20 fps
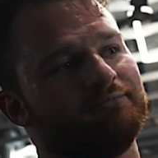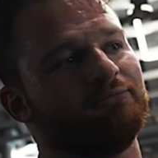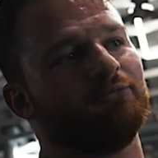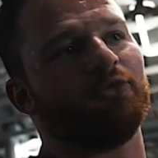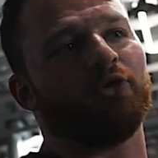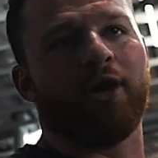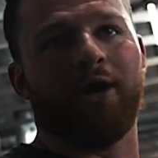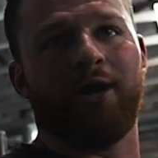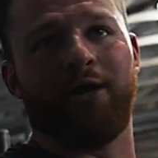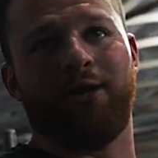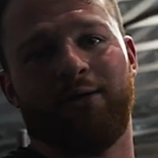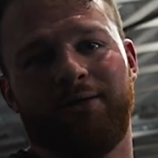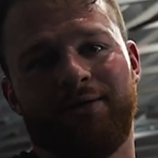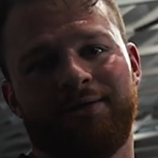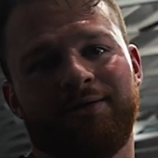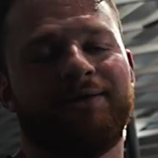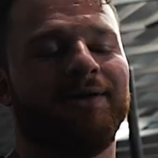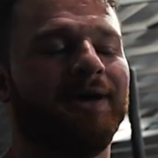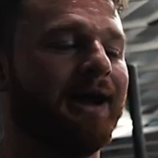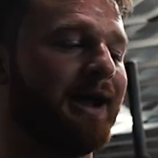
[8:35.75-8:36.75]
row.
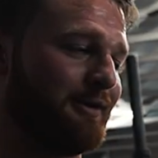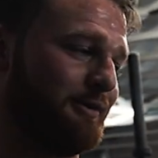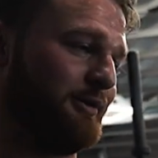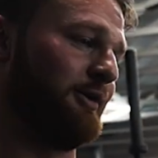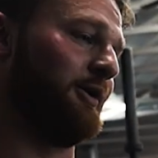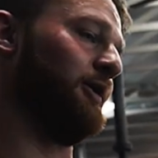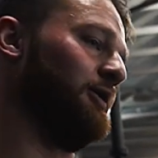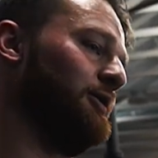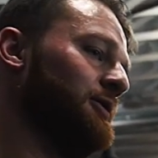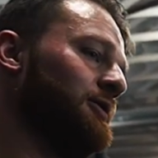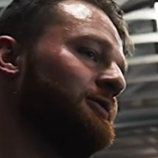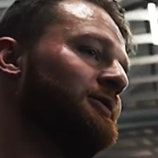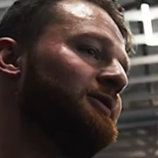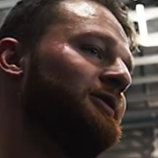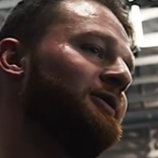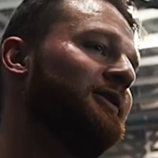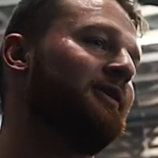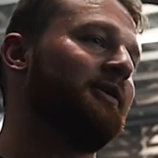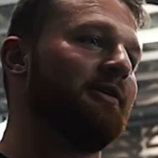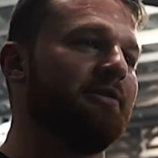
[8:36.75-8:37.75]
I don't know.
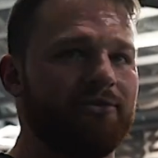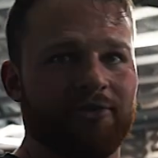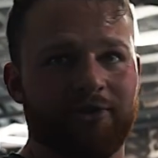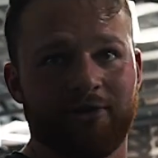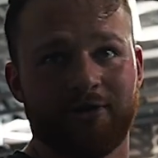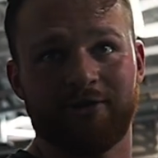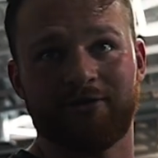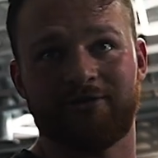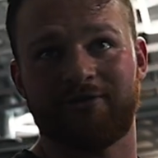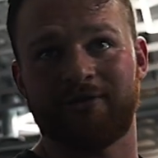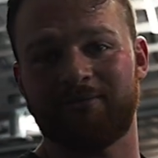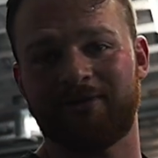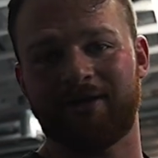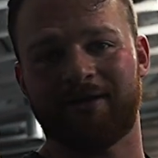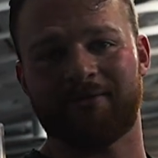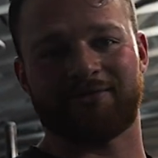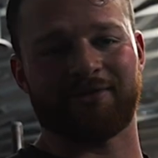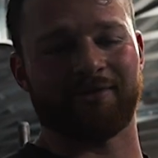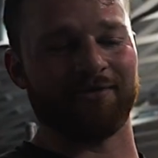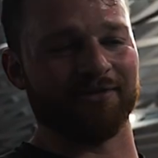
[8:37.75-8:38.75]
Dude,
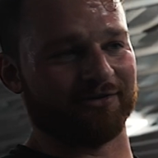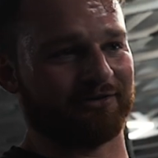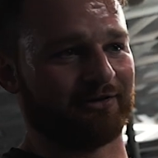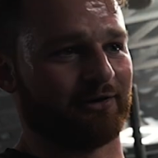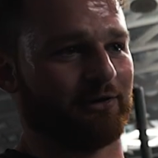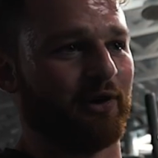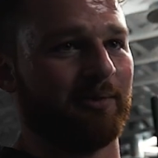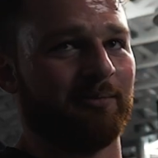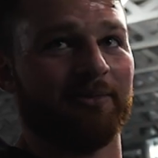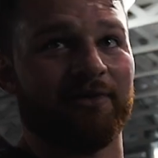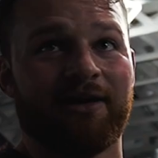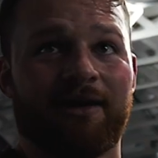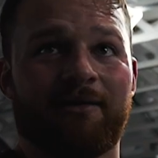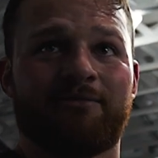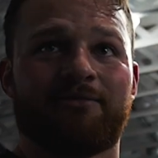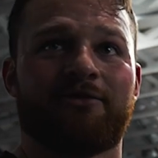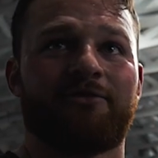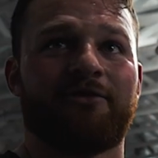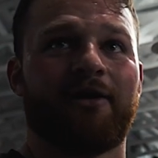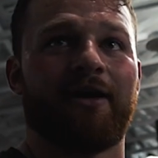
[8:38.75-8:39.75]
sometimes some of these equipment
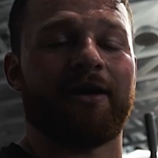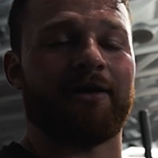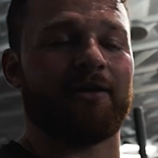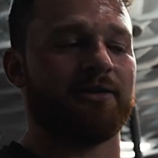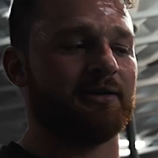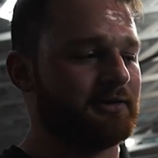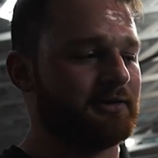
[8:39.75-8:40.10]
names is like